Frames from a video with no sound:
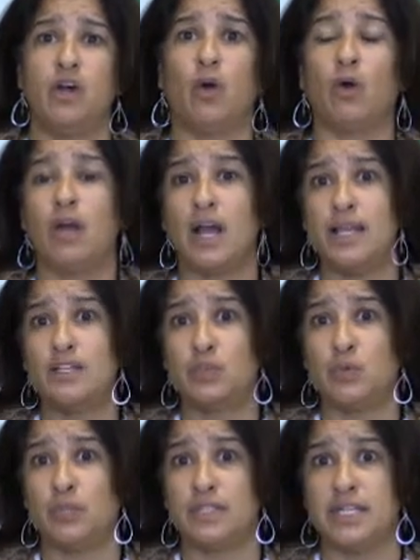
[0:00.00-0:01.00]
or a high
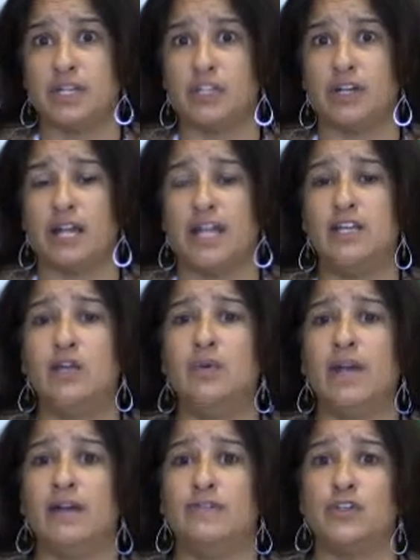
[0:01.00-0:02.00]
school teacher and you
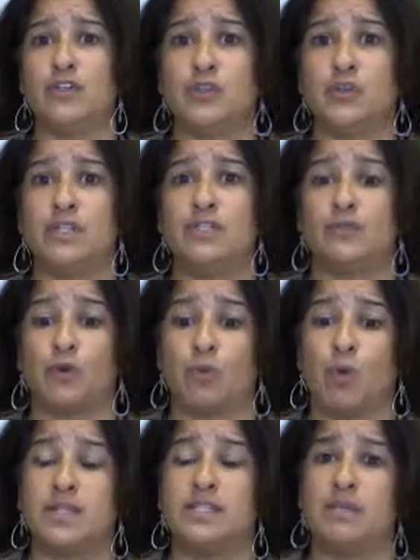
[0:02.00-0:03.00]
have your students for 1